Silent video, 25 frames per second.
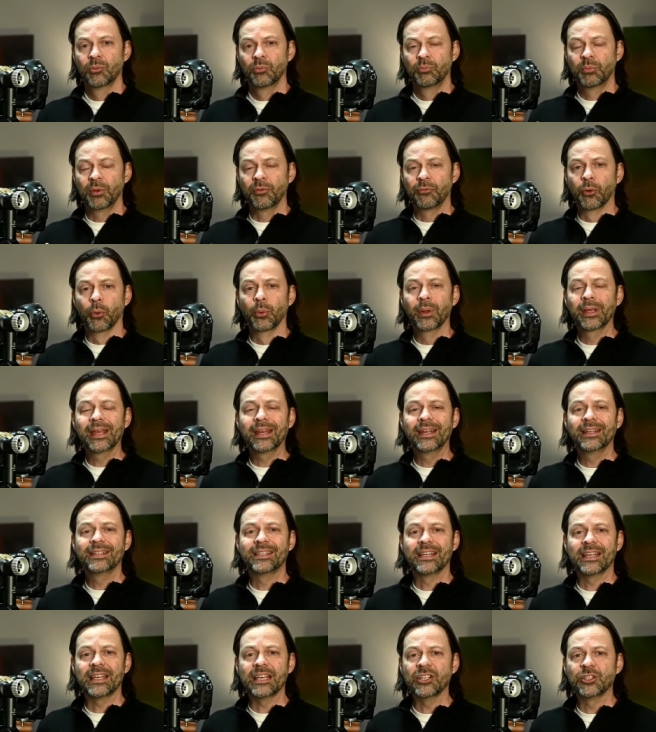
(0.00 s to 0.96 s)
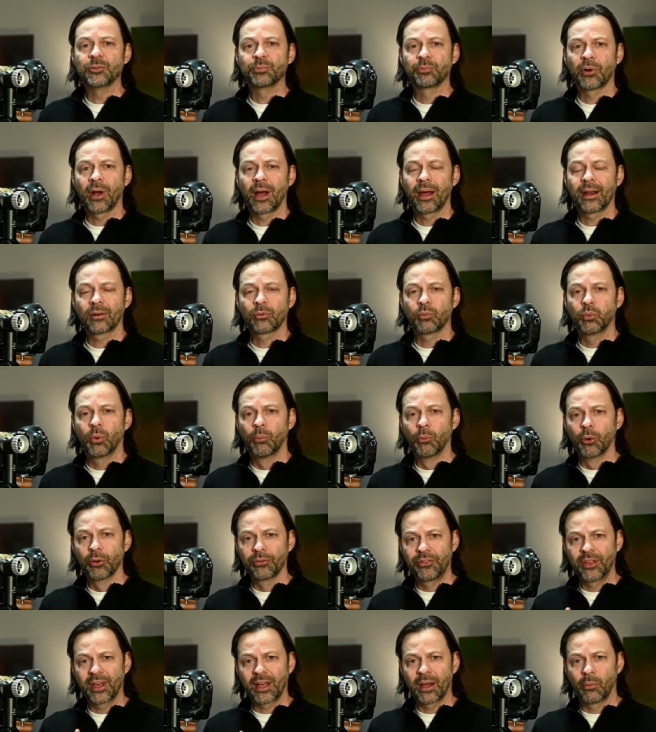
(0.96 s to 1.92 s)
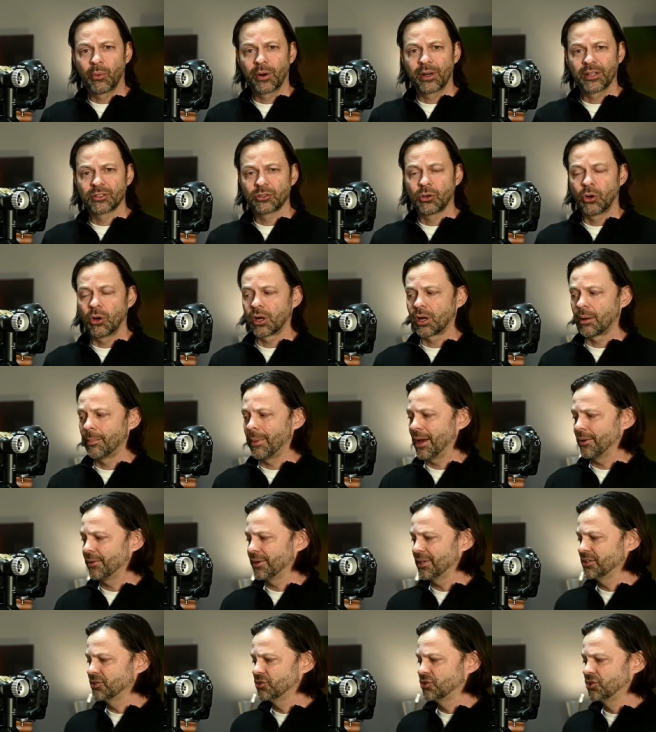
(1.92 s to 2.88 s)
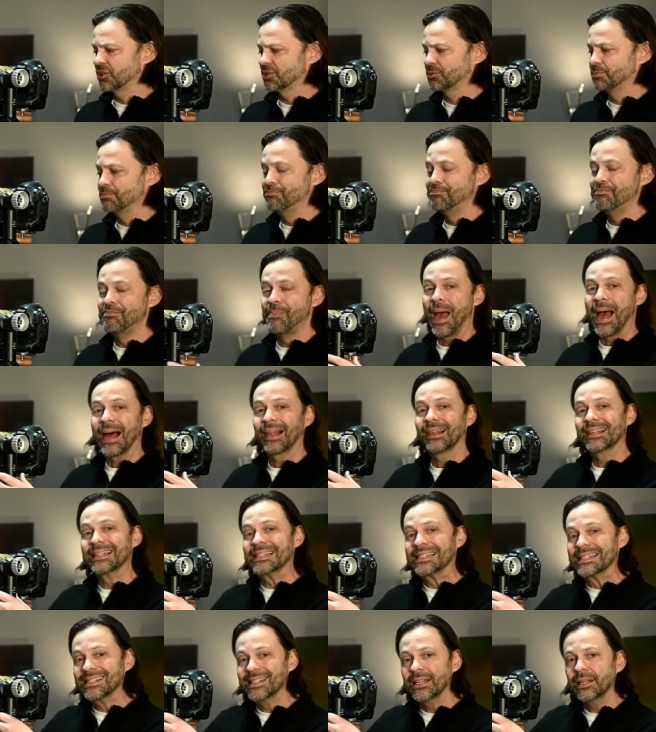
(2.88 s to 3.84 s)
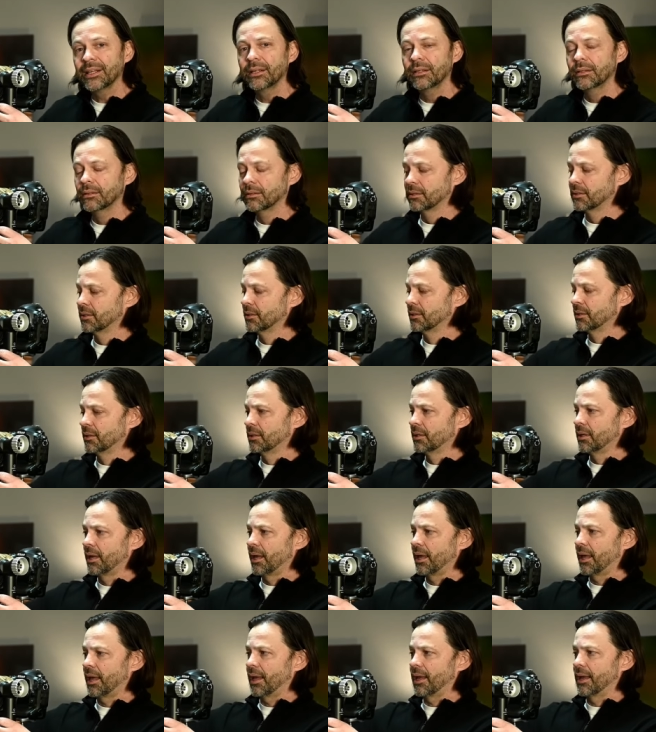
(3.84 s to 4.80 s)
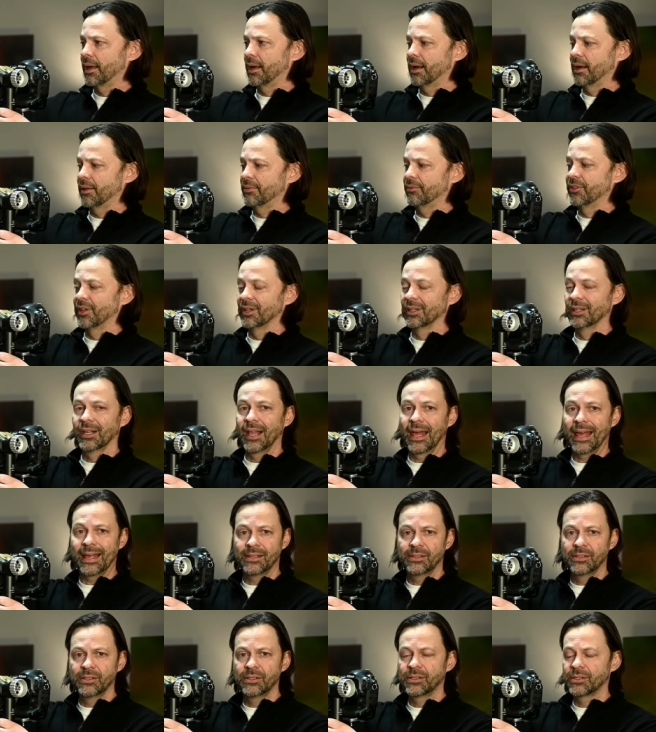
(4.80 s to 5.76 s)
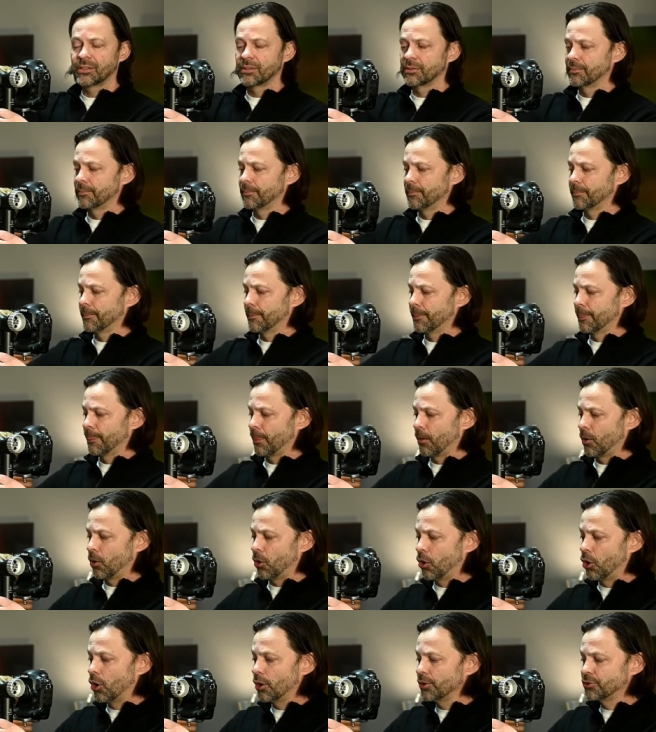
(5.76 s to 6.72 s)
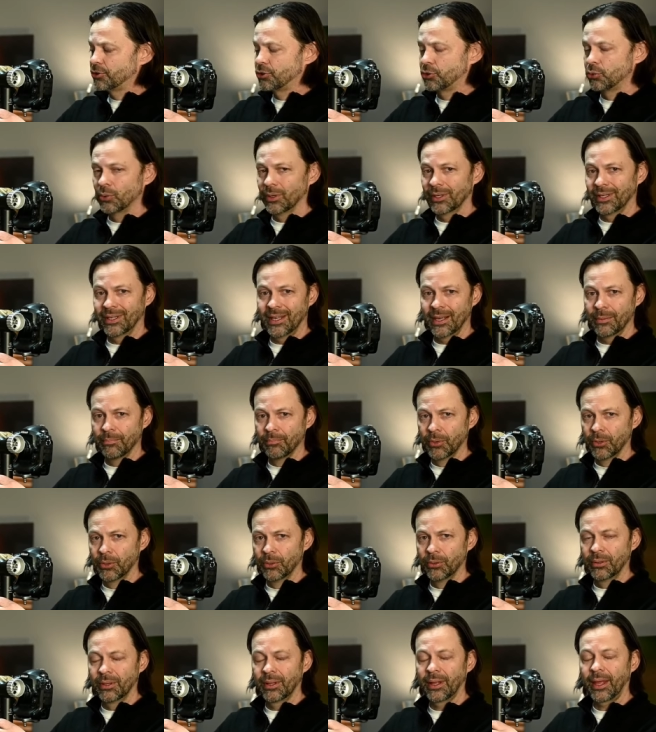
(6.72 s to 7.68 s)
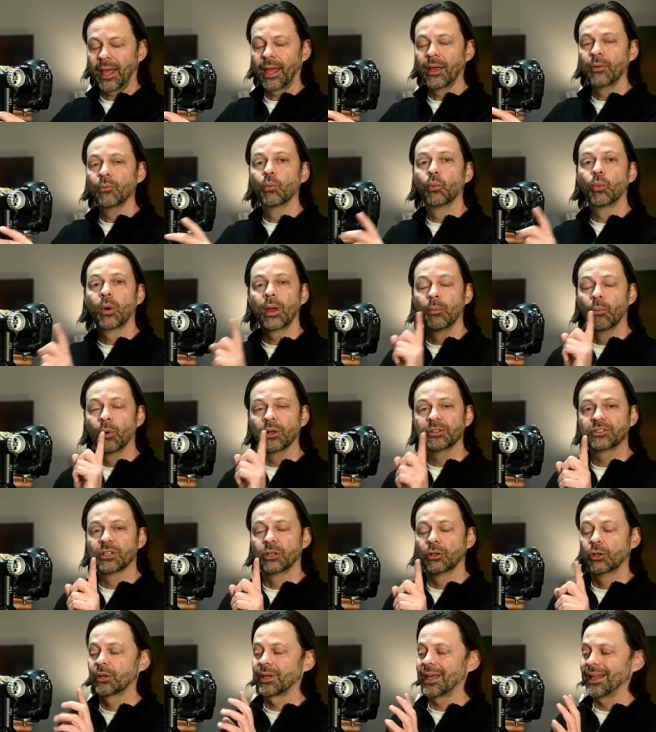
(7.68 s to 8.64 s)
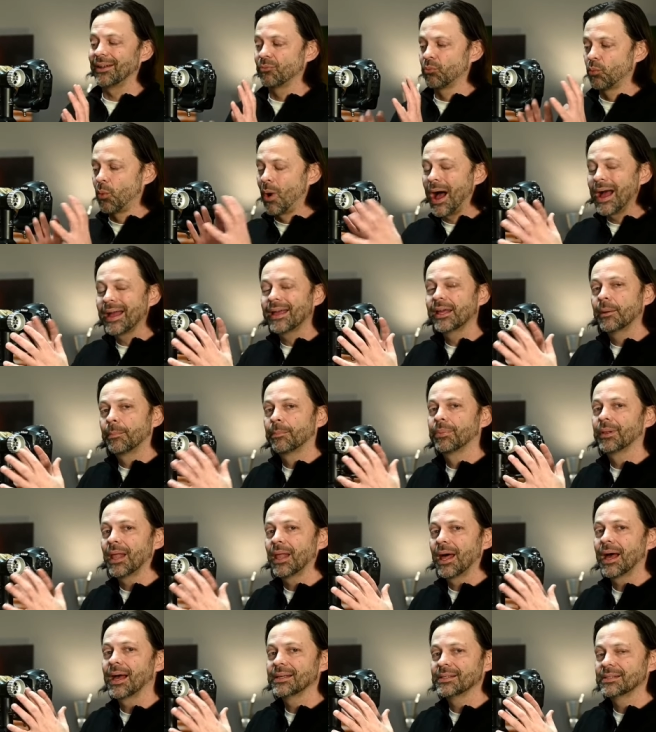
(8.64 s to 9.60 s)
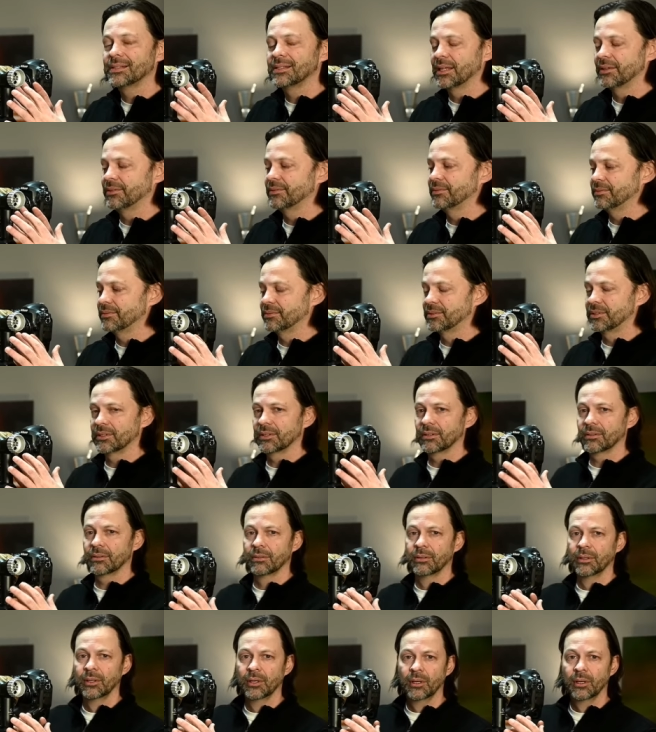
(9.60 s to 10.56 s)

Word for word: Before we get into each product, one more thing I want to talk about is just balancing uh, the lens onto a gimbal and, and what to look at, why it applies to, to